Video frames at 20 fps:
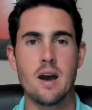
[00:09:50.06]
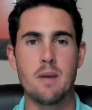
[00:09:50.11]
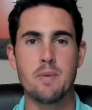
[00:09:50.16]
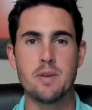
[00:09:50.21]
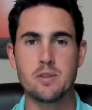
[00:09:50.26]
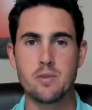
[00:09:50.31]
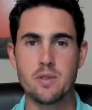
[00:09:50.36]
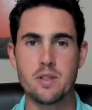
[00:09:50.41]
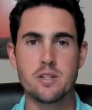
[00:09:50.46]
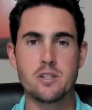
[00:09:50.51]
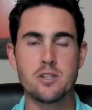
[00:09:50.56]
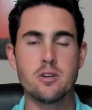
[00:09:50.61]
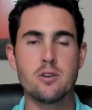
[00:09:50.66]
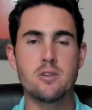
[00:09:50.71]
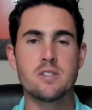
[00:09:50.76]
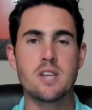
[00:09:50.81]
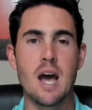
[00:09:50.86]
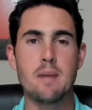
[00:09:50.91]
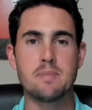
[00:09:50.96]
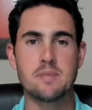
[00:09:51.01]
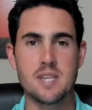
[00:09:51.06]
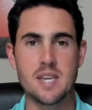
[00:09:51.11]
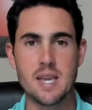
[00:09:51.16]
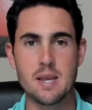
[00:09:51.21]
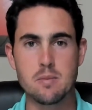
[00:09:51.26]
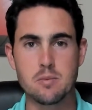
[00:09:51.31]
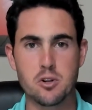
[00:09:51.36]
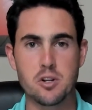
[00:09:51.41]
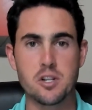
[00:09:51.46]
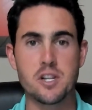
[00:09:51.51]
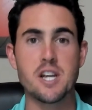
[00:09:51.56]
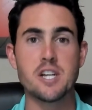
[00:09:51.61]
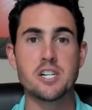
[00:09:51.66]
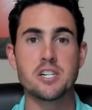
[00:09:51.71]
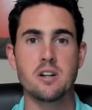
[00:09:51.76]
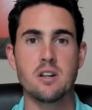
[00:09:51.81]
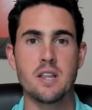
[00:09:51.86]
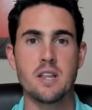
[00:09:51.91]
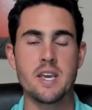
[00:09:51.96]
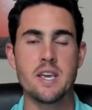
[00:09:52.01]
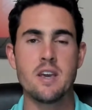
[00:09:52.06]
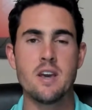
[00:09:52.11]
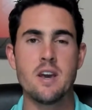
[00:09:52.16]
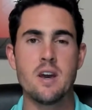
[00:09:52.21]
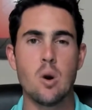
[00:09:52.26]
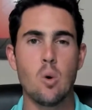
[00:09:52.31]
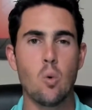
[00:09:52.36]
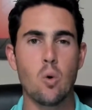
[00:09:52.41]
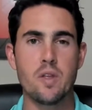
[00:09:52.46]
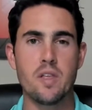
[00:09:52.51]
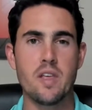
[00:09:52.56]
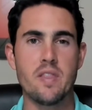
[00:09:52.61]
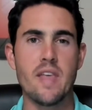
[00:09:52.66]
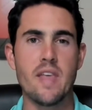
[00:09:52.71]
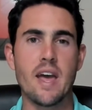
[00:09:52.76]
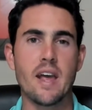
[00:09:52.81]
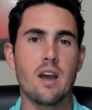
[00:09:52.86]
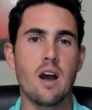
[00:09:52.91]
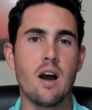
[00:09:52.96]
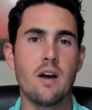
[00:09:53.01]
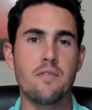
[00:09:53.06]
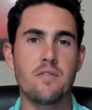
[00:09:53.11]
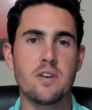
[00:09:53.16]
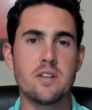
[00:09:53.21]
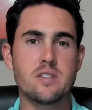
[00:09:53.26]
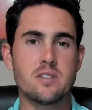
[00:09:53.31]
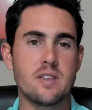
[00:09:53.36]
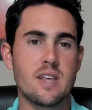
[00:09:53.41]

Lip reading: between the two top teams traditionally within that conference.